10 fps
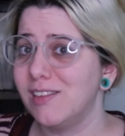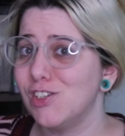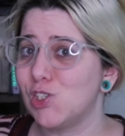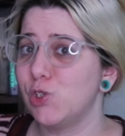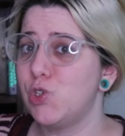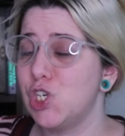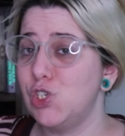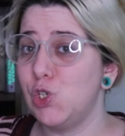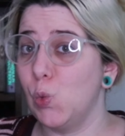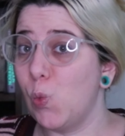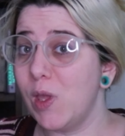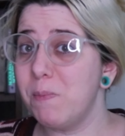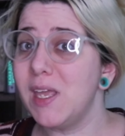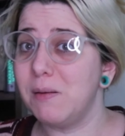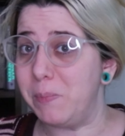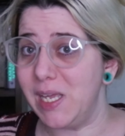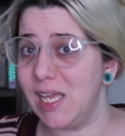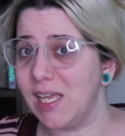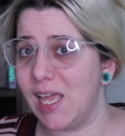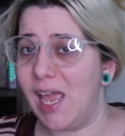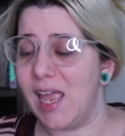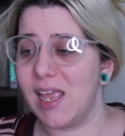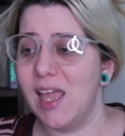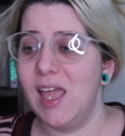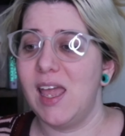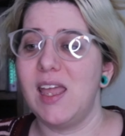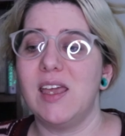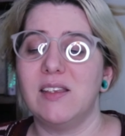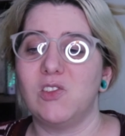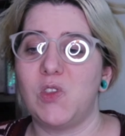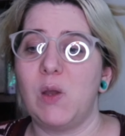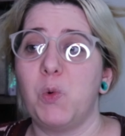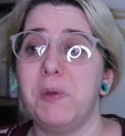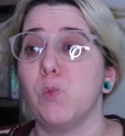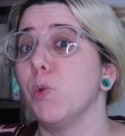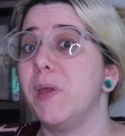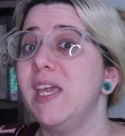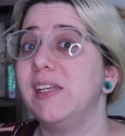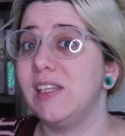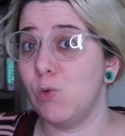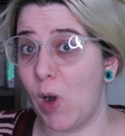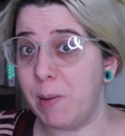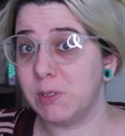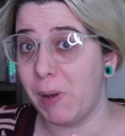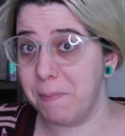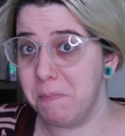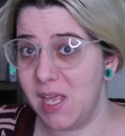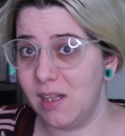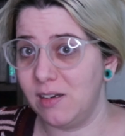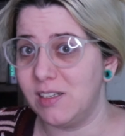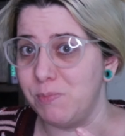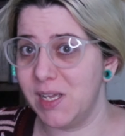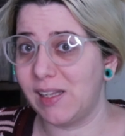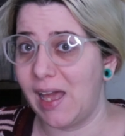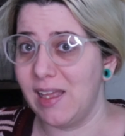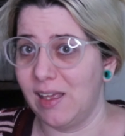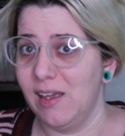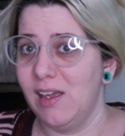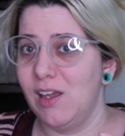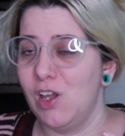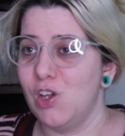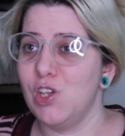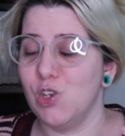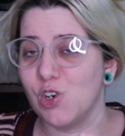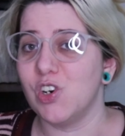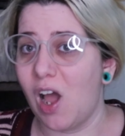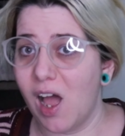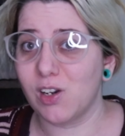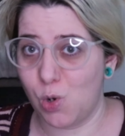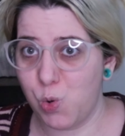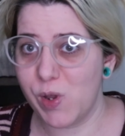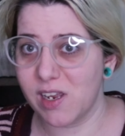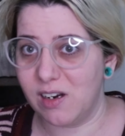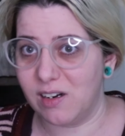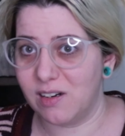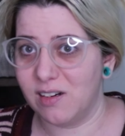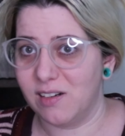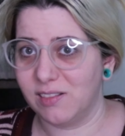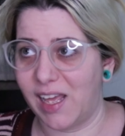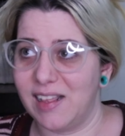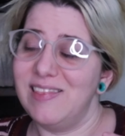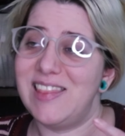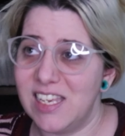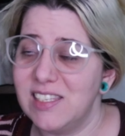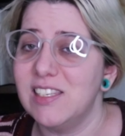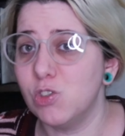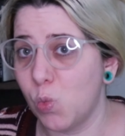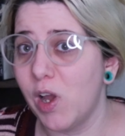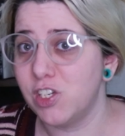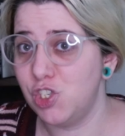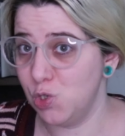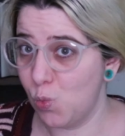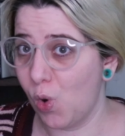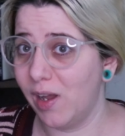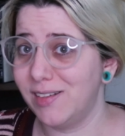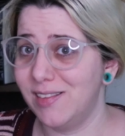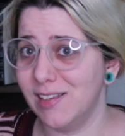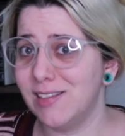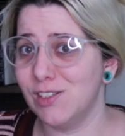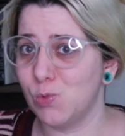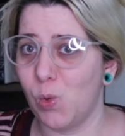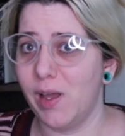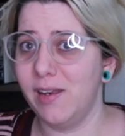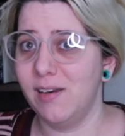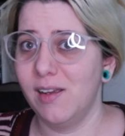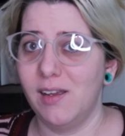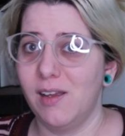The solution to women being gay is they will be repeatedly raped by men to be like, you're not queer. Like, this is what you want. This is what